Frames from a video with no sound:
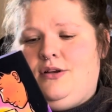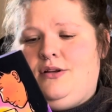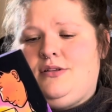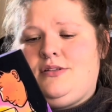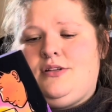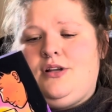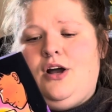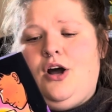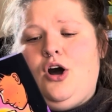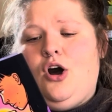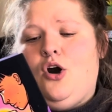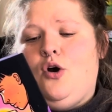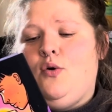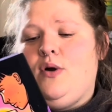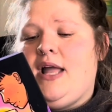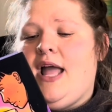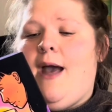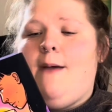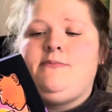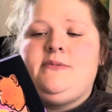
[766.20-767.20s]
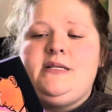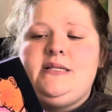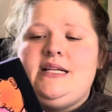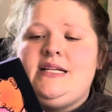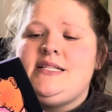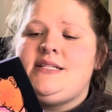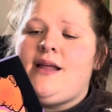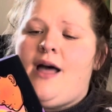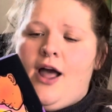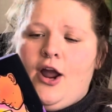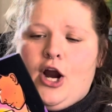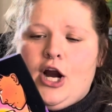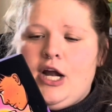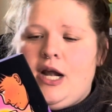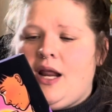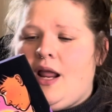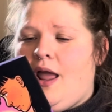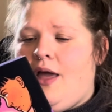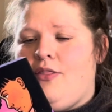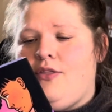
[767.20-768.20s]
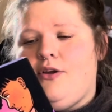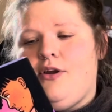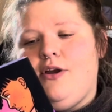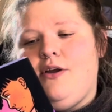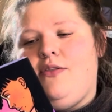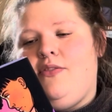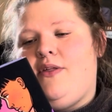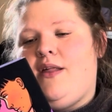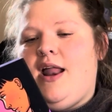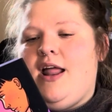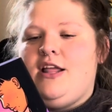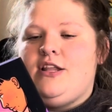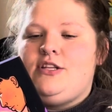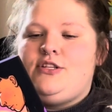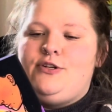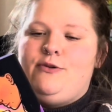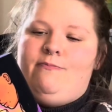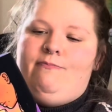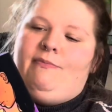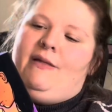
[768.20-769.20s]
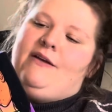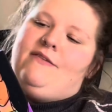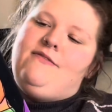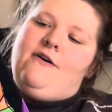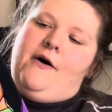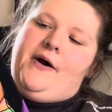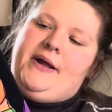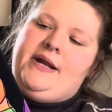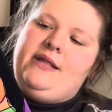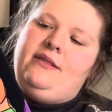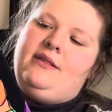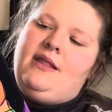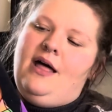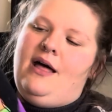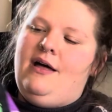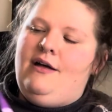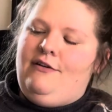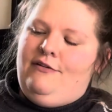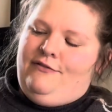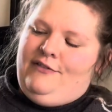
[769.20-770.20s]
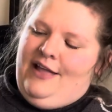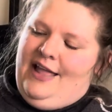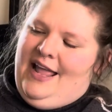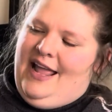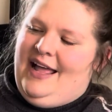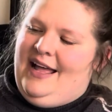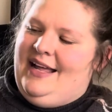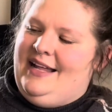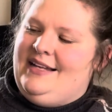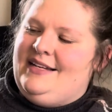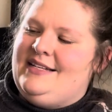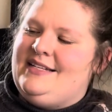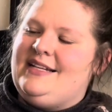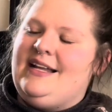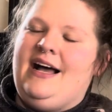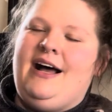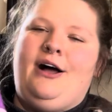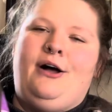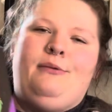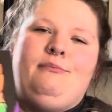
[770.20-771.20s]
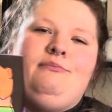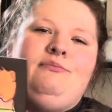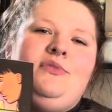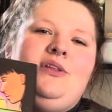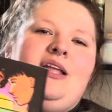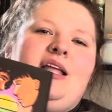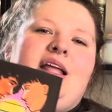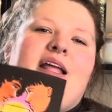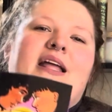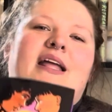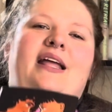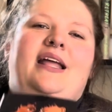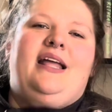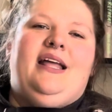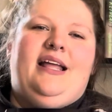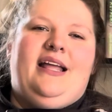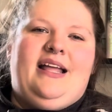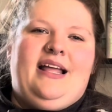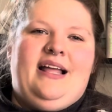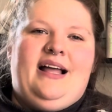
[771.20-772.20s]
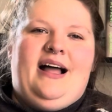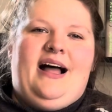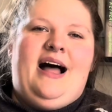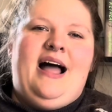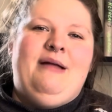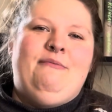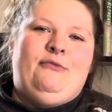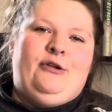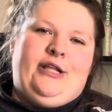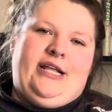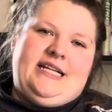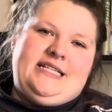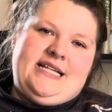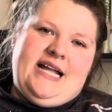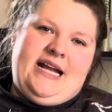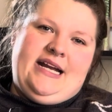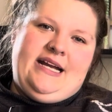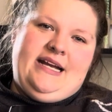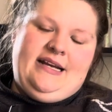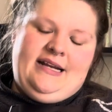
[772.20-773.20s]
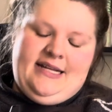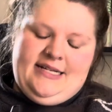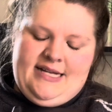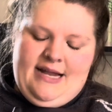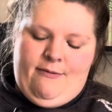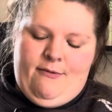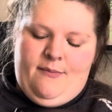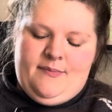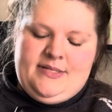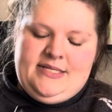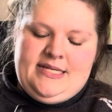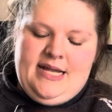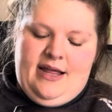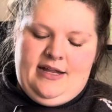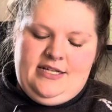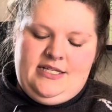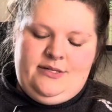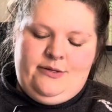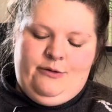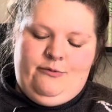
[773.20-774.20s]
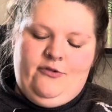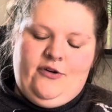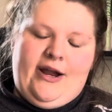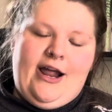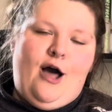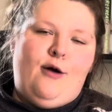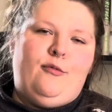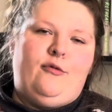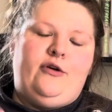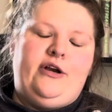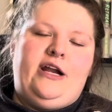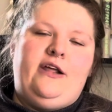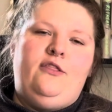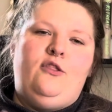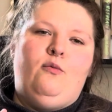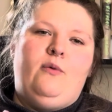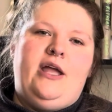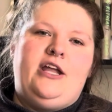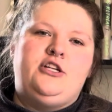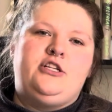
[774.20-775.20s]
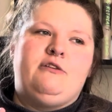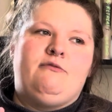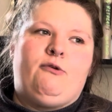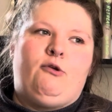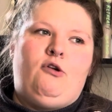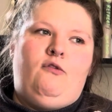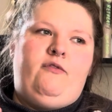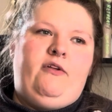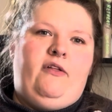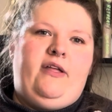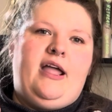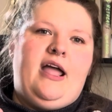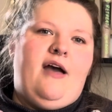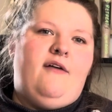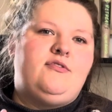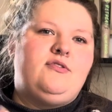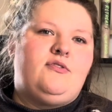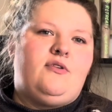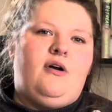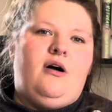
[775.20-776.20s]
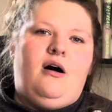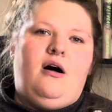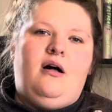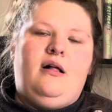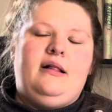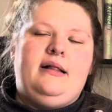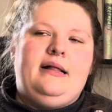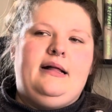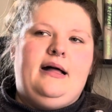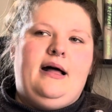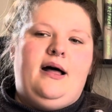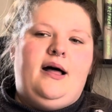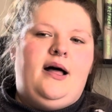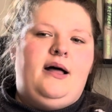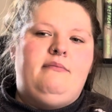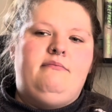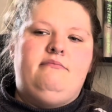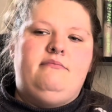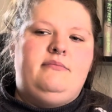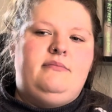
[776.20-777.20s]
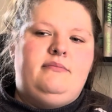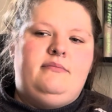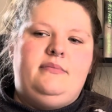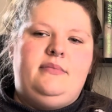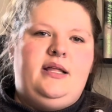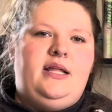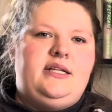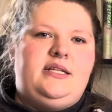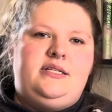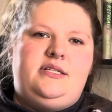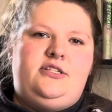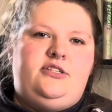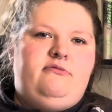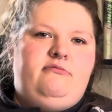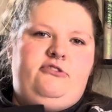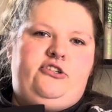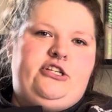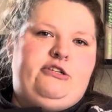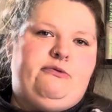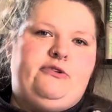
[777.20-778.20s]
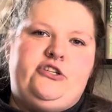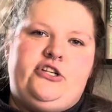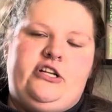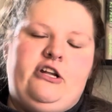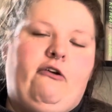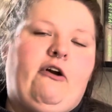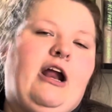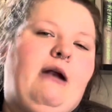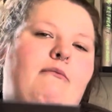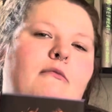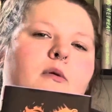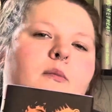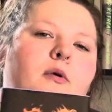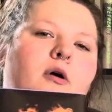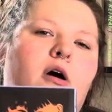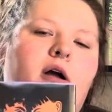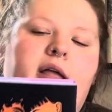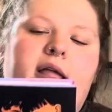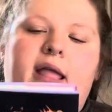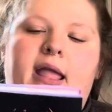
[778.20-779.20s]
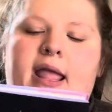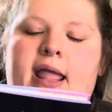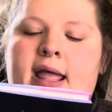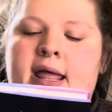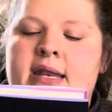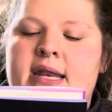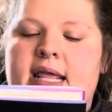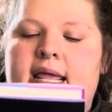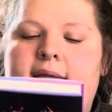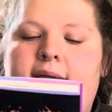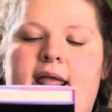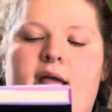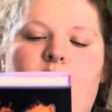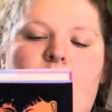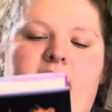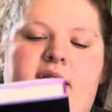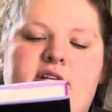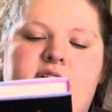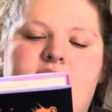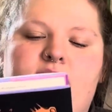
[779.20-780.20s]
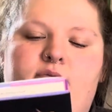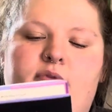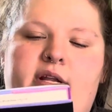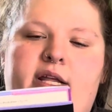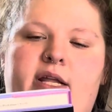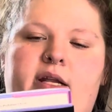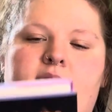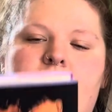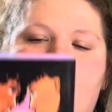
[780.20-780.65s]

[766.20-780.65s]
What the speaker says: co-captaining soccer together, and then I assume like falling in love, and I'm really excited because I'm obsessed with Raquel Marie and the way she wrote Ophelia After All. It was an incredible book, and I can't wait to read